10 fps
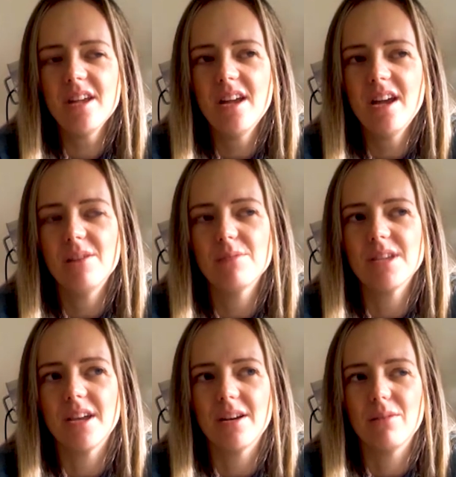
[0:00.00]
And it was
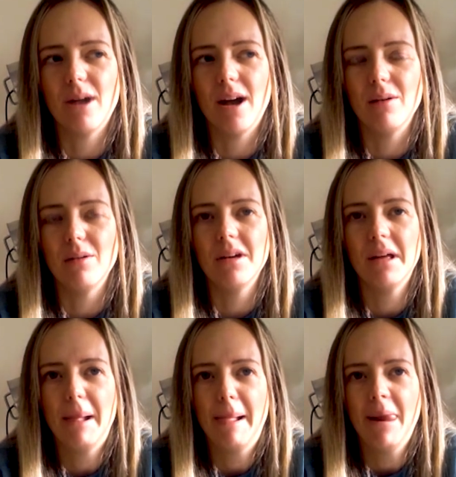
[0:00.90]
like, wow,
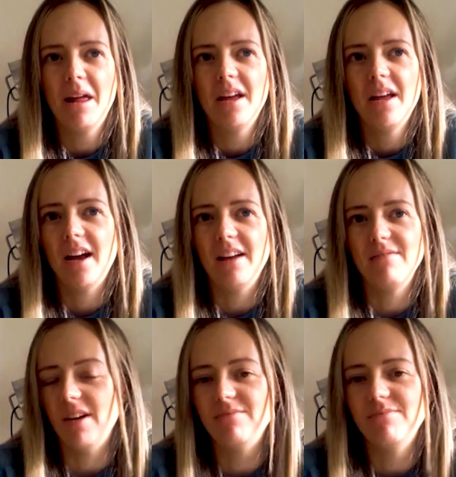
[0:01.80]

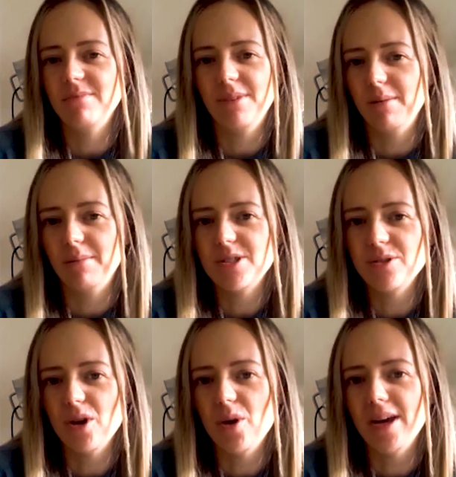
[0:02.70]
I, am
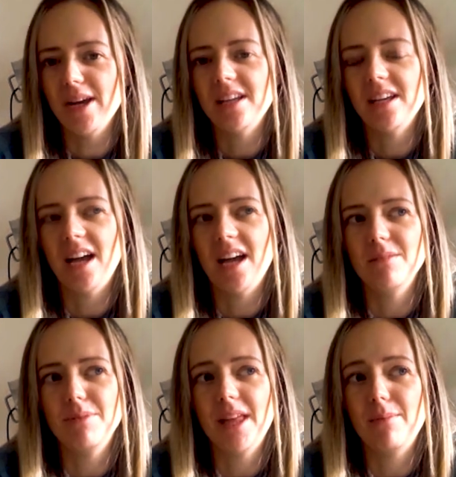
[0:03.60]
still going.
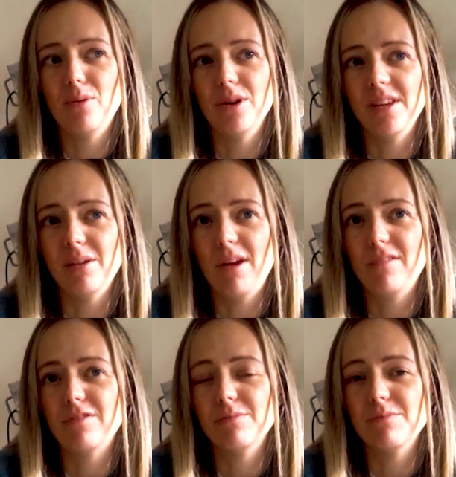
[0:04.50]
And at that point, I
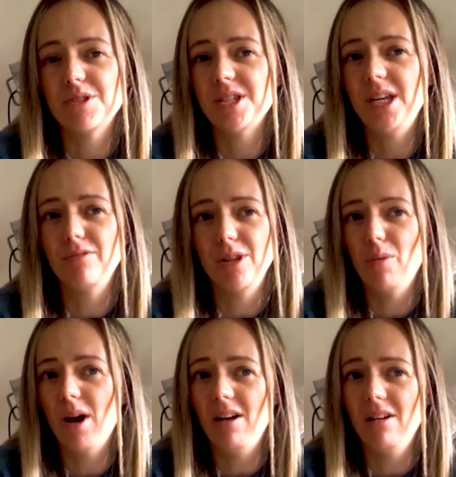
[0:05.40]
went from skiing really
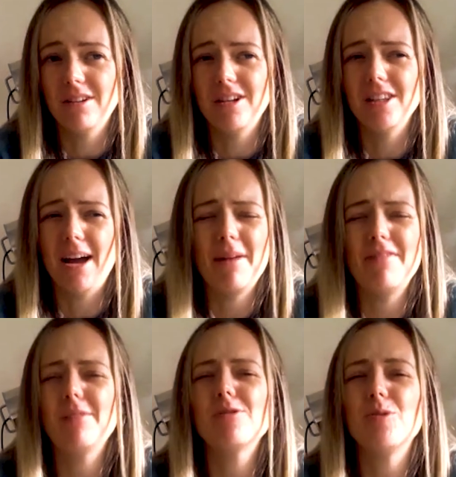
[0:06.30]
well. I mean,
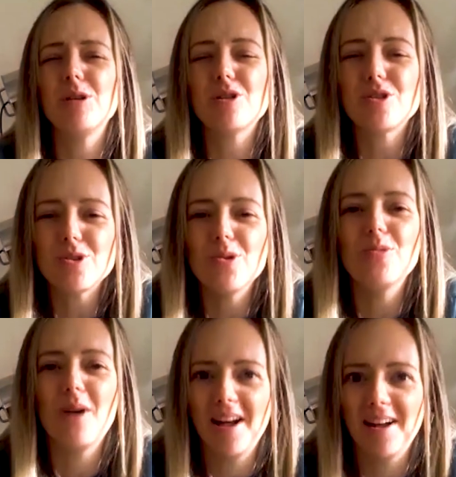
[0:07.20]
everything was going so
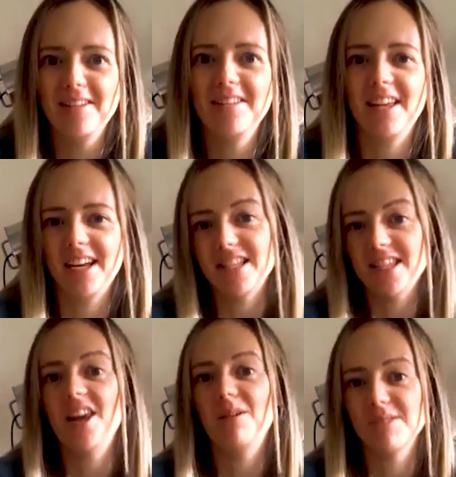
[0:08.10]
well. Like I
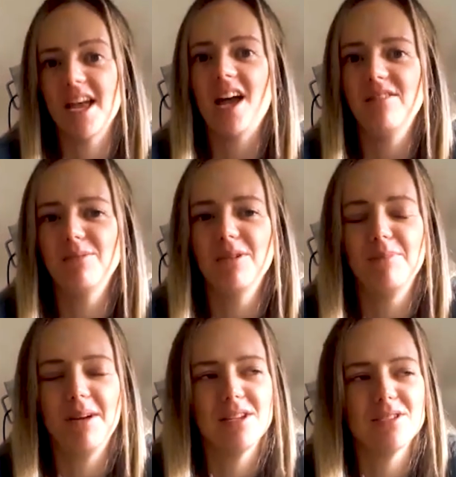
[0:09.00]
said, I was ahead of the
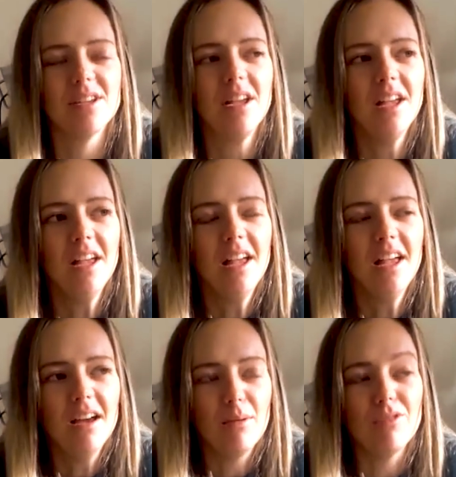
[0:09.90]
world pace,
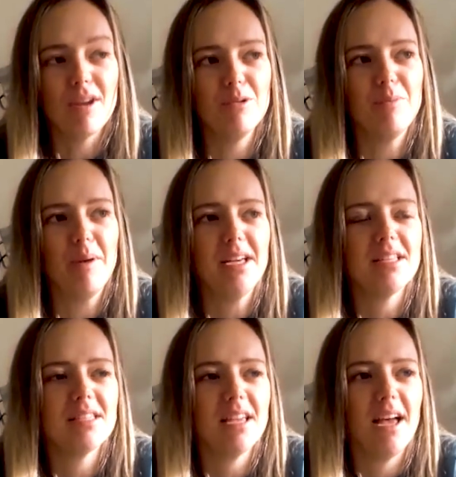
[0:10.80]
the world record
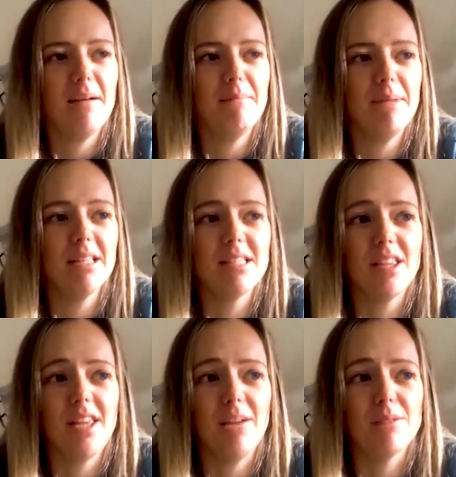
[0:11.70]
pace. Um, and
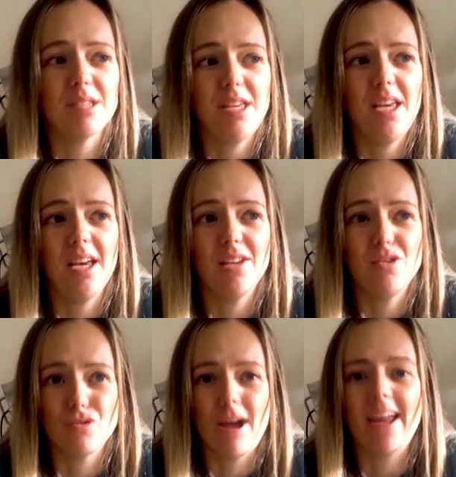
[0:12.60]
suddenly I'm skiing and
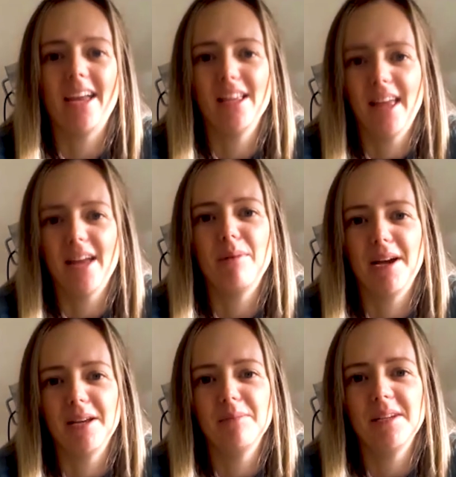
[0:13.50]
dragging a leg
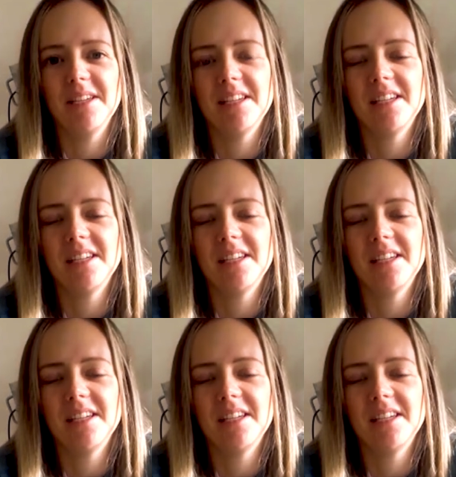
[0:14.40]
behind me.